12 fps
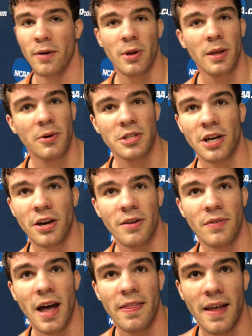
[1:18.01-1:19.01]
I really wish I could
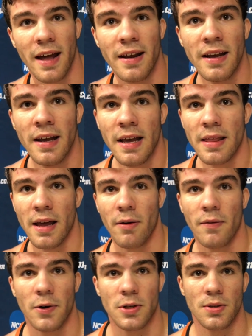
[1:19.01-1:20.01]
have gotten that that
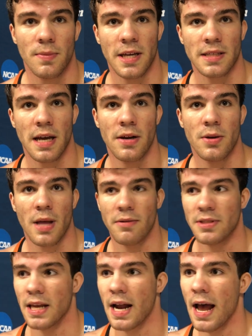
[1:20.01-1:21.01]
reversal because I knew that
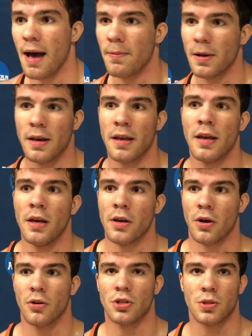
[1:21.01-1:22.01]
was going to happen.
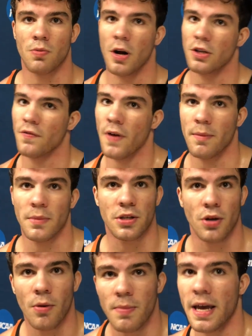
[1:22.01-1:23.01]
Coaches watched film. They
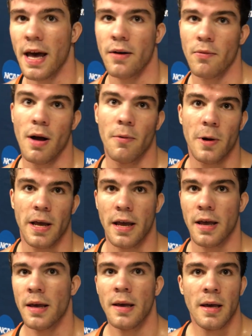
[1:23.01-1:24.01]
told me he had a rubber
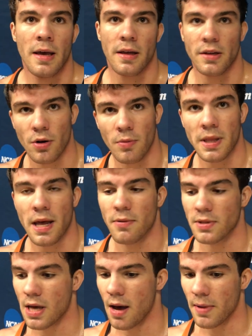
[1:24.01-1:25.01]
knee. They told me
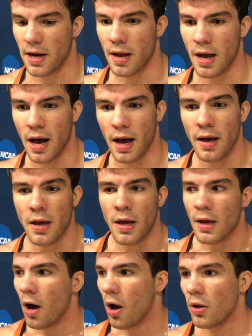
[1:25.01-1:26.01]
that was coming. Uh,
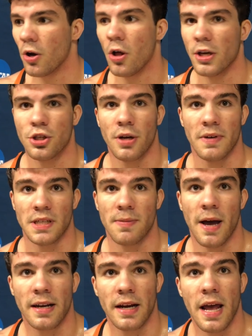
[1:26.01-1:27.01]
all in all, I should have
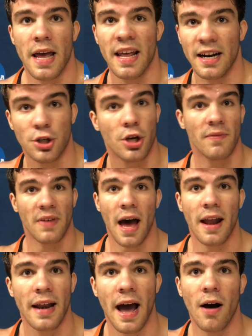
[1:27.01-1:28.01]
expected it. I should have
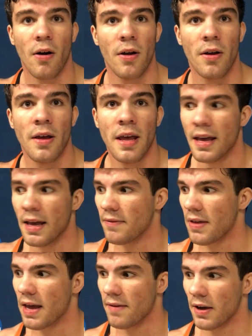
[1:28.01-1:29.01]
gotten out.
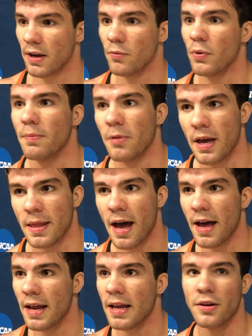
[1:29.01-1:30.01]
If that, if I could replay
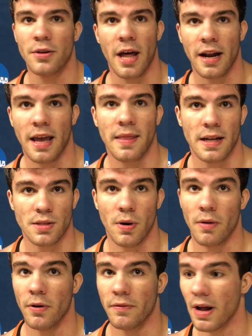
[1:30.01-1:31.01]
that and do that again, that's
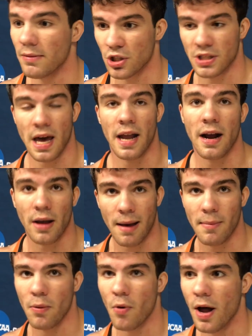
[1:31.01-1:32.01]
what I would have done. Just got out,
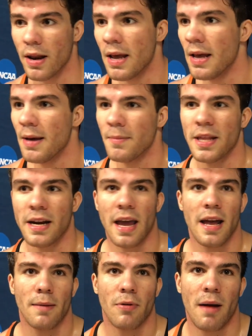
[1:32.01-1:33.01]
got my one. But then
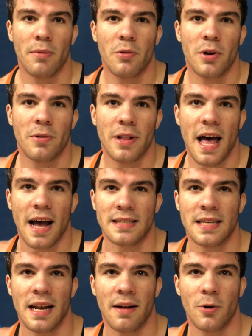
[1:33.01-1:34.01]
again, I probably would have
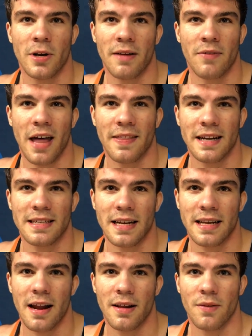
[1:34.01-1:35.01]
relaxed and I wouldn't have got that
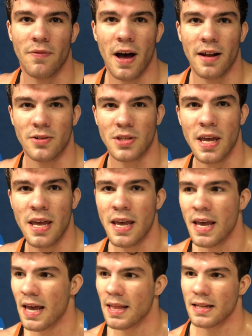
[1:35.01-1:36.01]
takedown in the finals.
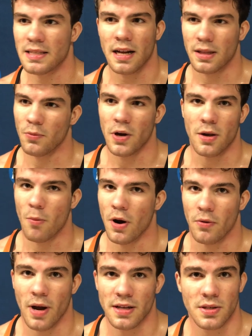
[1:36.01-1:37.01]
And that's not the way you
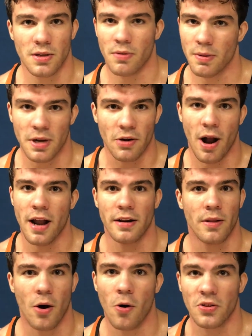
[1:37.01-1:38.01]
want to wrestle. You want to be
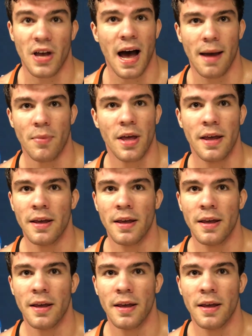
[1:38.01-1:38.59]
grinding the whole time.